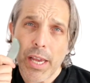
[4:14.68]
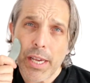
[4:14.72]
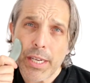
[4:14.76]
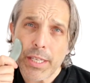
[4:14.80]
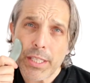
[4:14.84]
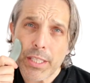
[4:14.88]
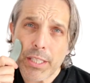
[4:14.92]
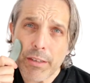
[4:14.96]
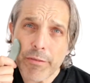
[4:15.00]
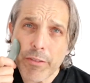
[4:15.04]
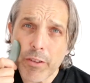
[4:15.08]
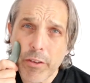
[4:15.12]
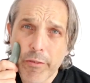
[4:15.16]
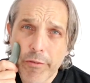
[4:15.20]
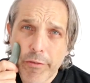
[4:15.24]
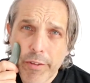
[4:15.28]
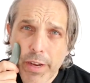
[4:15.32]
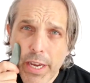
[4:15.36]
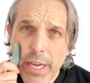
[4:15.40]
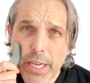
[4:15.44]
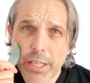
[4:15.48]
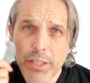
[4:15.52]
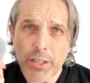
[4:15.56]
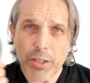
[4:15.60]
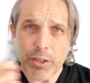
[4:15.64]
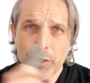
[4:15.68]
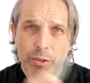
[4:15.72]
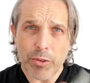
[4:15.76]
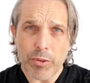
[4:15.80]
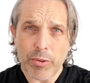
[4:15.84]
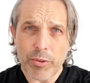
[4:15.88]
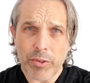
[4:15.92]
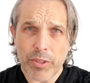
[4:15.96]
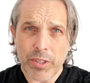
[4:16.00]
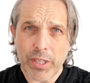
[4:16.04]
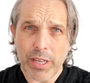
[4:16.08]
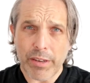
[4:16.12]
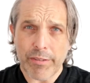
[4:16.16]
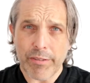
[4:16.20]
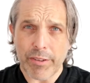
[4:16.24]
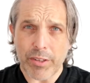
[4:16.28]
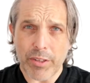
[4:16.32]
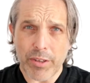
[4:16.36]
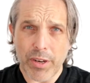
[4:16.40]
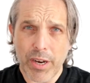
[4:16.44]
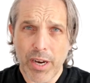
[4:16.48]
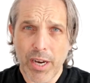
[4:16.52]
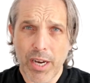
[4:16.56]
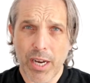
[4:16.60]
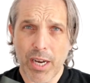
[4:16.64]
stuff on your face, you can do stuff on
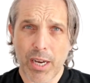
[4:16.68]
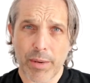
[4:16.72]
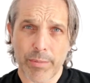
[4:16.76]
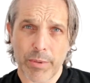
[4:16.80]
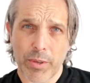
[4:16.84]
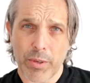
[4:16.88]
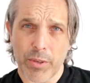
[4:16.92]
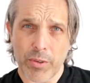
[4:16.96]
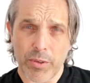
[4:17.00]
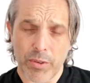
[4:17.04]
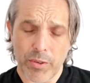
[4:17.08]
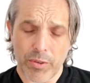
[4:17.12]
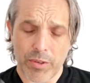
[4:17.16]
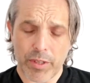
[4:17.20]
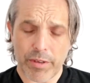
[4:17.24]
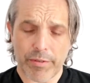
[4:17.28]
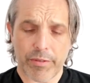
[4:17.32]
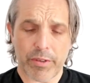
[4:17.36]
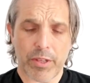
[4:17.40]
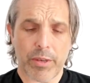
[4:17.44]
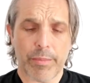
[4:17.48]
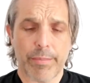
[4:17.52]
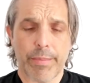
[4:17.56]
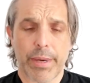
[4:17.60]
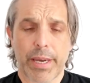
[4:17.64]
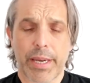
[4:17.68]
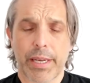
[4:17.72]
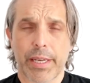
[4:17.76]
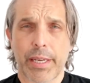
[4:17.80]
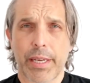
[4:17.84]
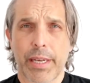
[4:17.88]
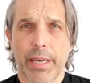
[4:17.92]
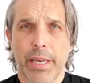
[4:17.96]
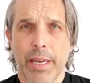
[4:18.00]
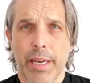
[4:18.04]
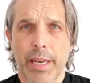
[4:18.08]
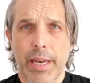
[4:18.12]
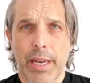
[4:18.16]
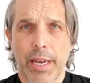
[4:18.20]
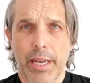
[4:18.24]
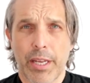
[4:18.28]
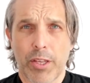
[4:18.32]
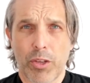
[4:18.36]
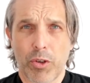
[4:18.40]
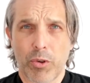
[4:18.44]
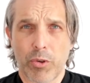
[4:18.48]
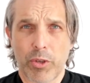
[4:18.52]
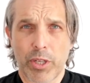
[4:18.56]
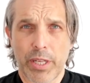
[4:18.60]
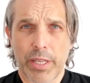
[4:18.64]
your arms, you can do stuff on your back.
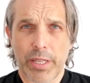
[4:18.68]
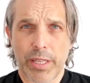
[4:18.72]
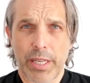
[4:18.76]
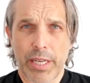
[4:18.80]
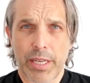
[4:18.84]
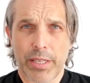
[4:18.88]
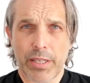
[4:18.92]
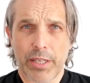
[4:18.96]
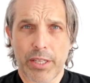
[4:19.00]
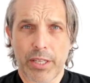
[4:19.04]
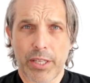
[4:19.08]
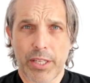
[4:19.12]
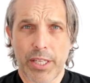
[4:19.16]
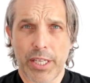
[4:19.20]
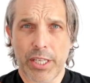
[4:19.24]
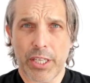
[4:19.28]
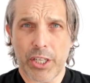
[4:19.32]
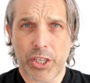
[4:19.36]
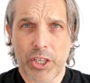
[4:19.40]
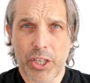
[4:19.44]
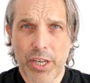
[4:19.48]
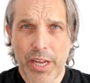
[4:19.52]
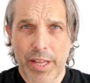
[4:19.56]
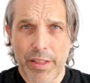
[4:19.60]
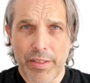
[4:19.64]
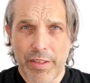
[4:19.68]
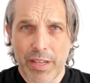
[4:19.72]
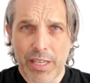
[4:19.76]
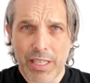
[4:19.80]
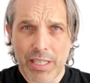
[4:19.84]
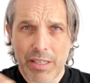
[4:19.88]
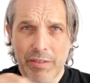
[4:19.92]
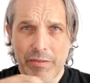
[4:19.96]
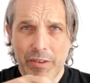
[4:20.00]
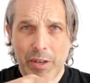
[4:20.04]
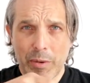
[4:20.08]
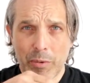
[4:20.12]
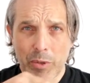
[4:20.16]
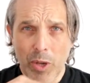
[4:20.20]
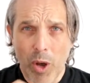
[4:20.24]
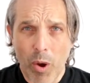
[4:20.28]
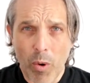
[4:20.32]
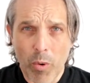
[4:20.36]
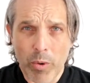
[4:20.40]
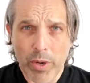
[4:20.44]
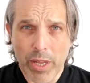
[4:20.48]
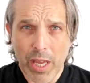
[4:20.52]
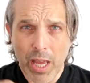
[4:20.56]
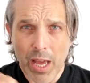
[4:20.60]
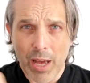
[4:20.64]
Usually these are giant things. If I was
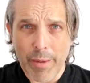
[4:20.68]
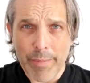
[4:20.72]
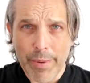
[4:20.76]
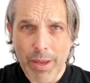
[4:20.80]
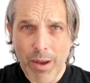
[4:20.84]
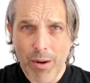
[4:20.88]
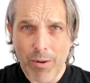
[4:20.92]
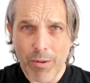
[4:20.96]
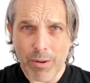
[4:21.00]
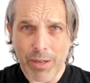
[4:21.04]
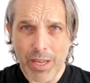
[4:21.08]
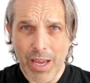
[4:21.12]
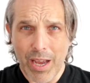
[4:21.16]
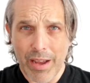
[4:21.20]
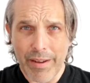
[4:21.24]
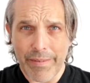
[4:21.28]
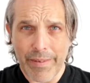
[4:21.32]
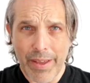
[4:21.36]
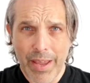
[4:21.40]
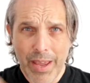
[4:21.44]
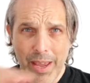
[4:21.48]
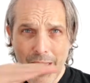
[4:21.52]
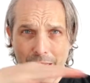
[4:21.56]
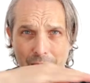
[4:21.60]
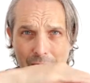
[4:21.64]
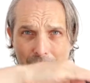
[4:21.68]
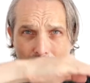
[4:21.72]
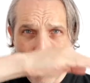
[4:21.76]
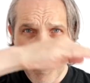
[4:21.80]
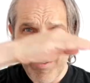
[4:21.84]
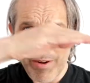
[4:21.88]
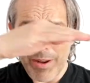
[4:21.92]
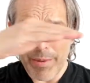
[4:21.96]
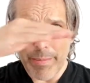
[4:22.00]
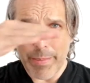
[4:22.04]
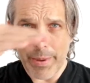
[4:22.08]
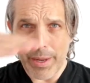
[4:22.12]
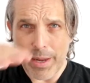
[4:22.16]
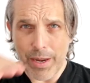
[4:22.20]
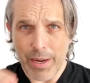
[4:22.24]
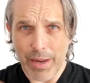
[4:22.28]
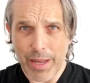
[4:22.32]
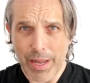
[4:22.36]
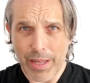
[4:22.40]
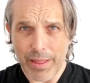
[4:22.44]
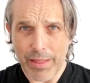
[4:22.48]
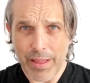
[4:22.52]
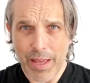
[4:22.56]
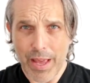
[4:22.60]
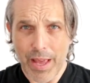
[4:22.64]
holding it, I'd be holding it over here and it'd be
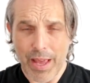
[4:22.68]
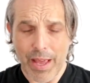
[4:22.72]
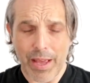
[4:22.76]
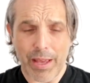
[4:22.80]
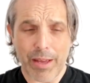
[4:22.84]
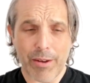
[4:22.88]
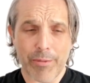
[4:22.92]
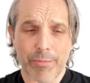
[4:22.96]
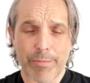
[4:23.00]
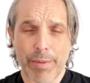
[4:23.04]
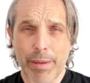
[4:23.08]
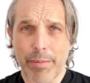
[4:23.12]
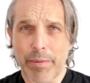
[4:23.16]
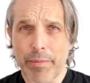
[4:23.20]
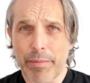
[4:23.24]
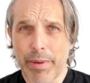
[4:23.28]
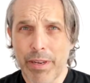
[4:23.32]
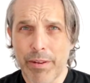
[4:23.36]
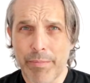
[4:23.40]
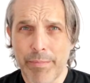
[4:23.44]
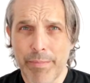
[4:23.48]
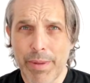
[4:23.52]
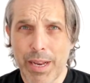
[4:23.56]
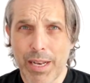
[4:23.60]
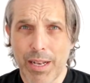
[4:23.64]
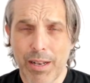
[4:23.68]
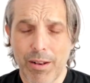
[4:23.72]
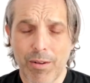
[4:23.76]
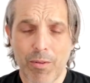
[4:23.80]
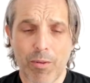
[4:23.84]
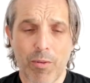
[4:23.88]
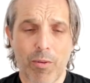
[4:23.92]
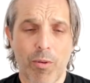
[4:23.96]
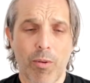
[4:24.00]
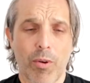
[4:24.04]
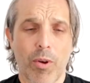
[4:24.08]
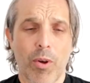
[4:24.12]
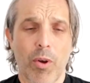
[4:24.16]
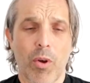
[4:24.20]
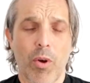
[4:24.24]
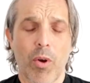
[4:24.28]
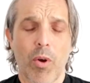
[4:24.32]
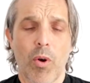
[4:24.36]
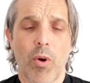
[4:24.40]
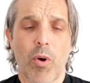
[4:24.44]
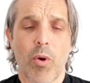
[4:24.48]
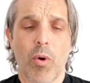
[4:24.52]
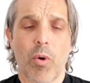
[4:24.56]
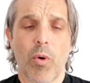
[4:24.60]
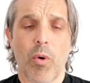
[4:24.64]
like that, or maybe made of metal
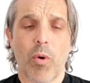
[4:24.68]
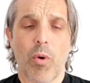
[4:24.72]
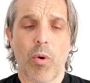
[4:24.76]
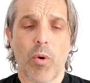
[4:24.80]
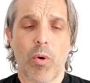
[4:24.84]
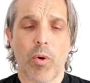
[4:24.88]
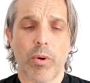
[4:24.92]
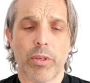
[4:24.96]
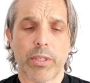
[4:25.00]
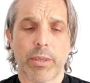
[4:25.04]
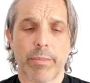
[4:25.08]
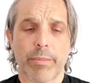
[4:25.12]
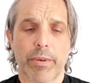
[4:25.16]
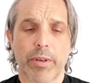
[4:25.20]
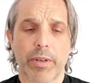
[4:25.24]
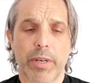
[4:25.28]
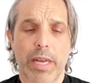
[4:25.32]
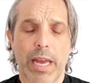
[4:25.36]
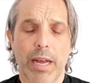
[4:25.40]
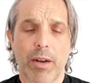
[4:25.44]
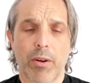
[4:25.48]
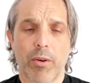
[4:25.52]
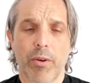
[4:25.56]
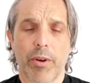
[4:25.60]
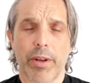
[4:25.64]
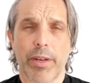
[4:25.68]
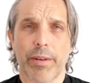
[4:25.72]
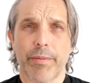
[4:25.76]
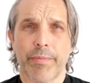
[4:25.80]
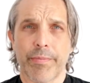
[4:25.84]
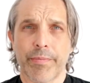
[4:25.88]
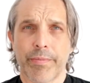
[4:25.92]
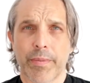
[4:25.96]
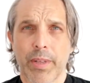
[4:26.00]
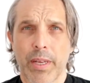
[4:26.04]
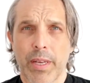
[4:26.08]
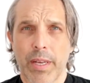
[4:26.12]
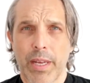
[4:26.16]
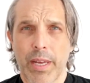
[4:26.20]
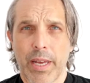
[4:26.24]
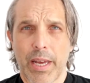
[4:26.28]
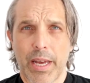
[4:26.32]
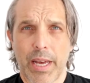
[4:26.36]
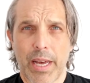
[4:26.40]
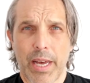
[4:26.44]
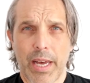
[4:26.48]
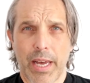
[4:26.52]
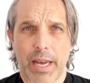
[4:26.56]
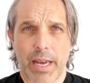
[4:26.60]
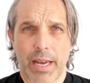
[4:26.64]
or some kind of alloy.
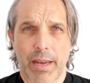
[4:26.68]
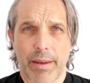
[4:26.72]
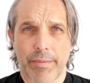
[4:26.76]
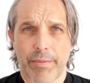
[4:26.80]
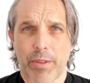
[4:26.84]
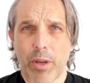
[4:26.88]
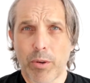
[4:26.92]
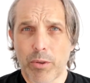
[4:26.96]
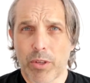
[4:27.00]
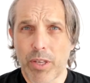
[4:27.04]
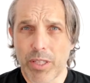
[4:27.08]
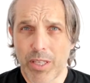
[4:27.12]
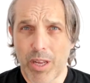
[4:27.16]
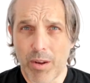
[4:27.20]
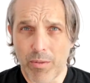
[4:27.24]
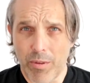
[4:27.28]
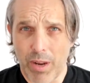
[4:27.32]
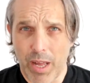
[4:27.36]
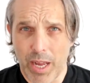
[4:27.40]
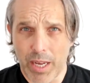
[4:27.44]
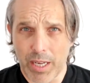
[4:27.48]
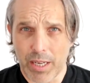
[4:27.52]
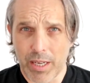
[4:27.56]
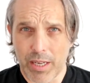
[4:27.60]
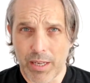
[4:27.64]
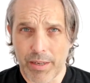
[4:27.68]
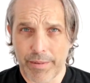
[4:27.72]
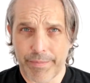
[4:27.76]
Those I don't like,